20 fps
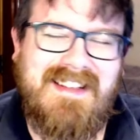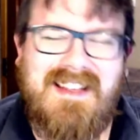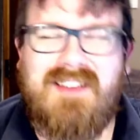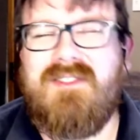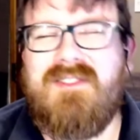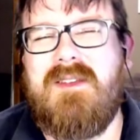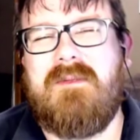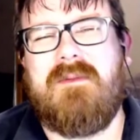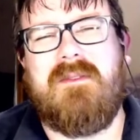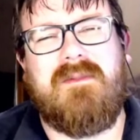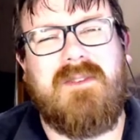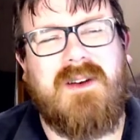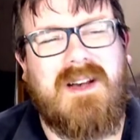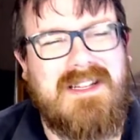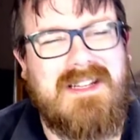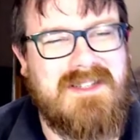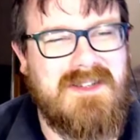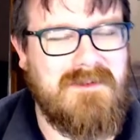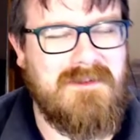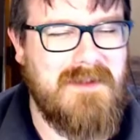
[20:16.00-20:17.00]
if you
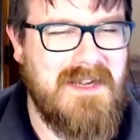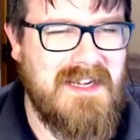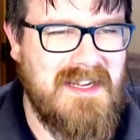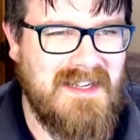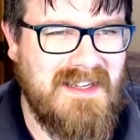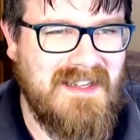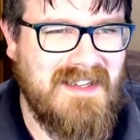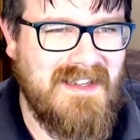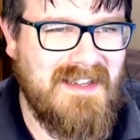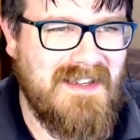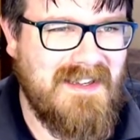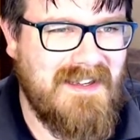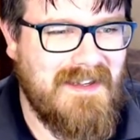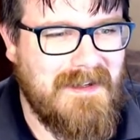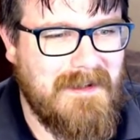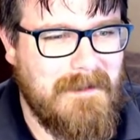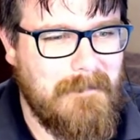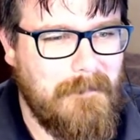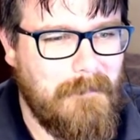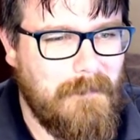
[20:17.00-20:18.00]
provide too many.
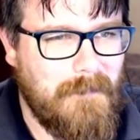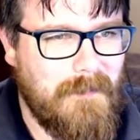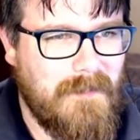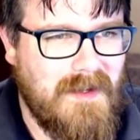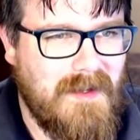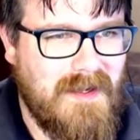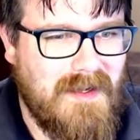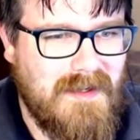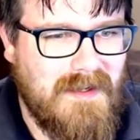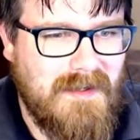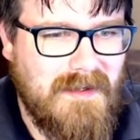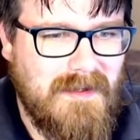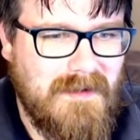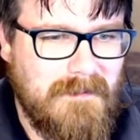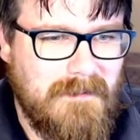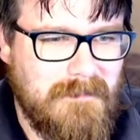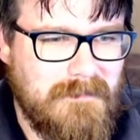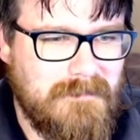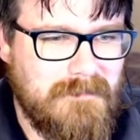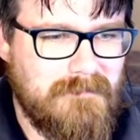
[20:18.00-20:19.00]
Um,